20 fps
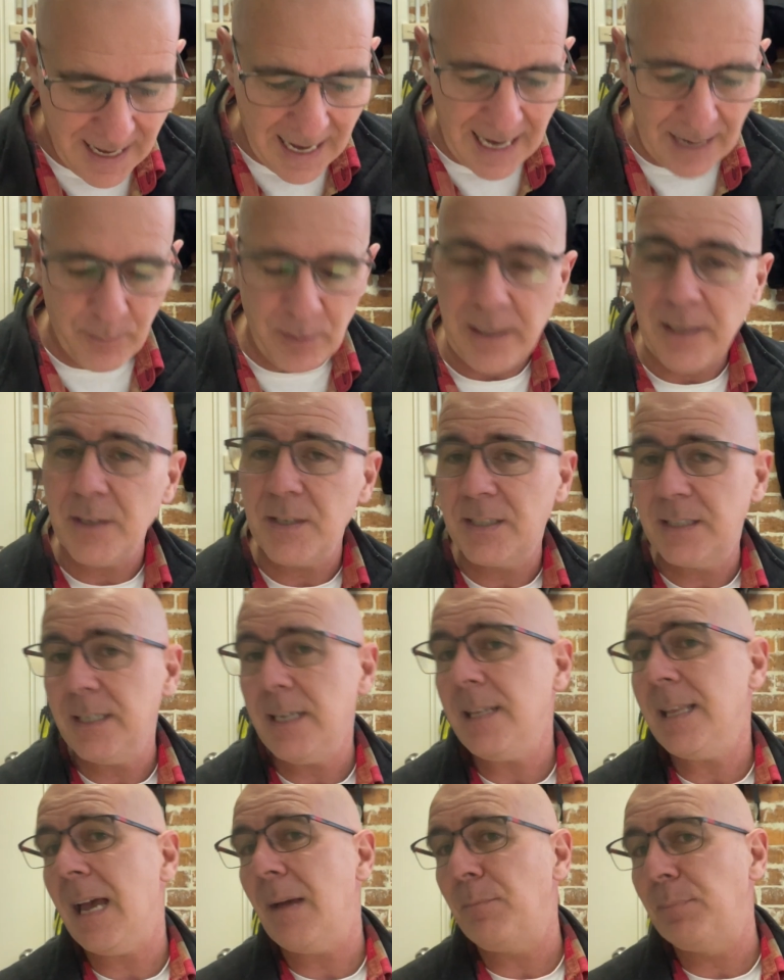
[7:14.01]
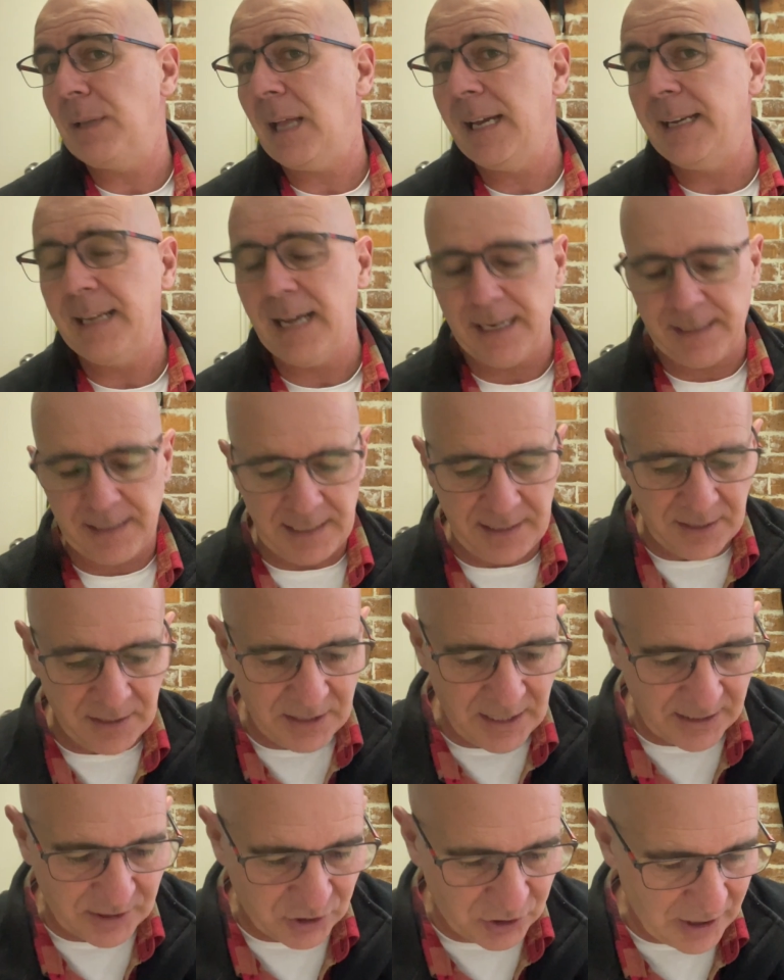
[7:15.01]
And we're going to see that played out in the
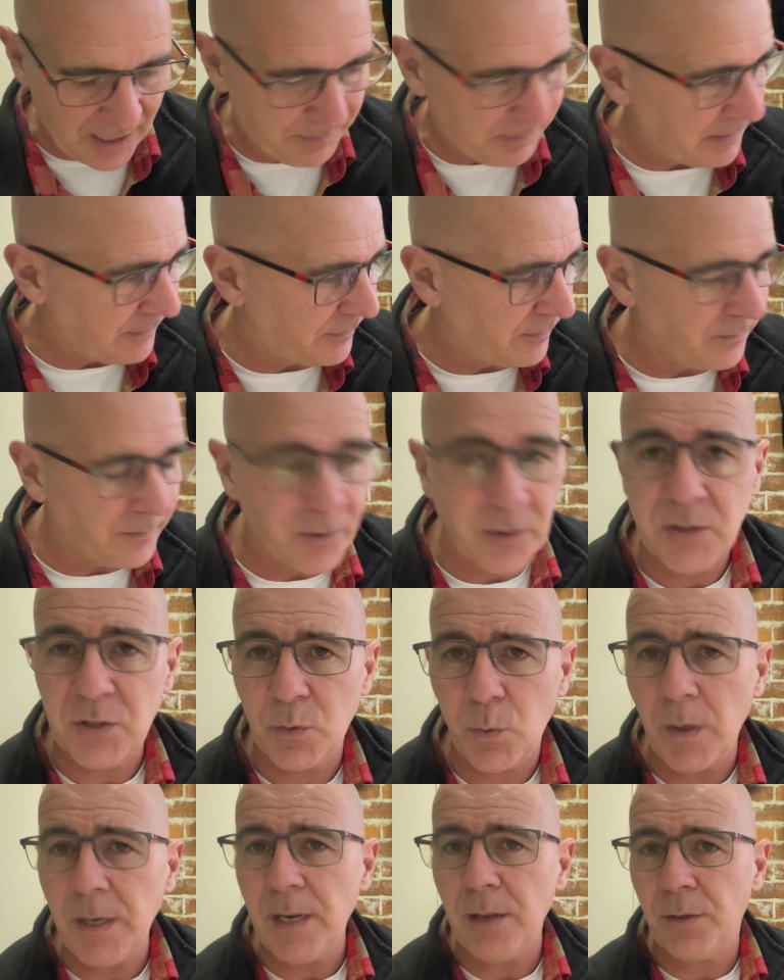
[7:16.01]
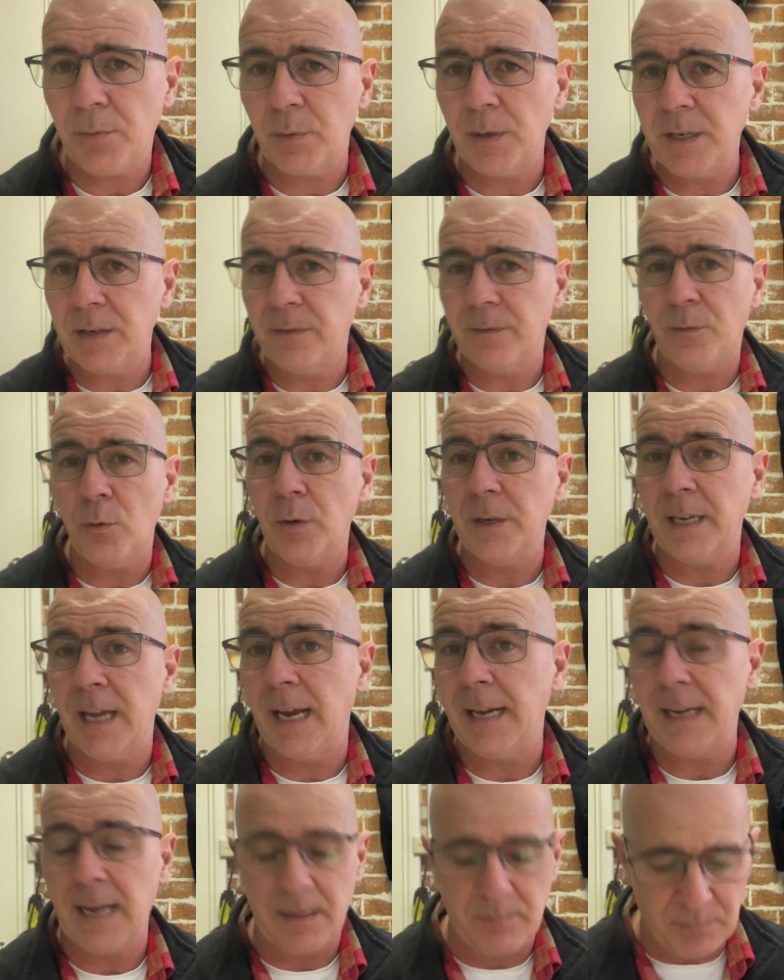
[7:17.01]
next chapter from verse 23 to
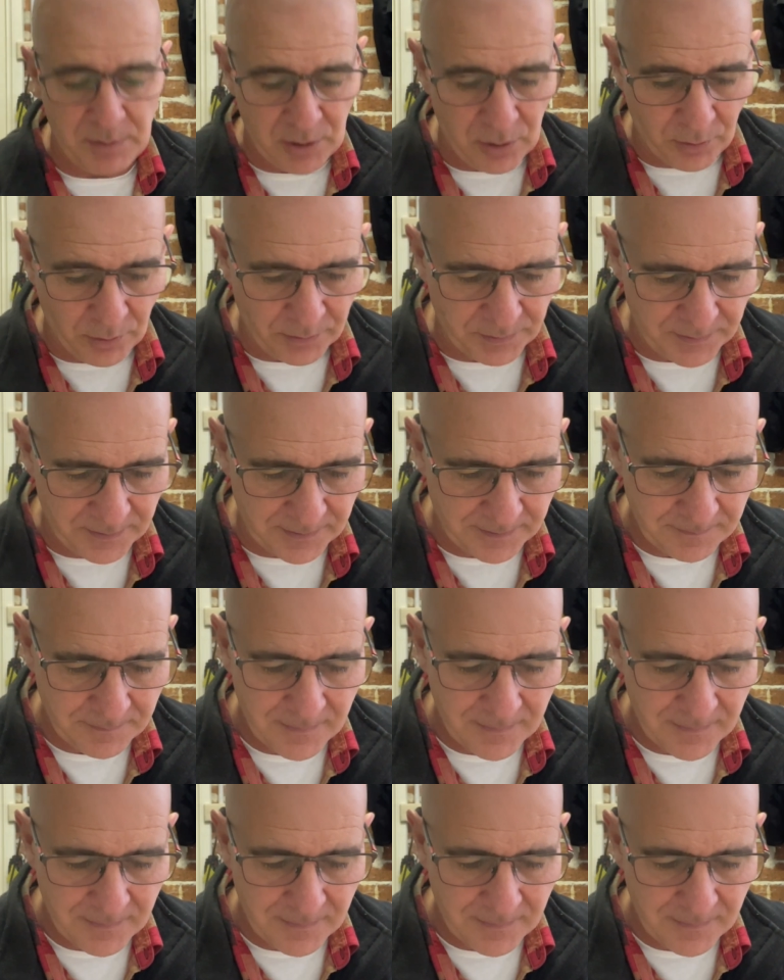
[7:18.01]
48 and beyond.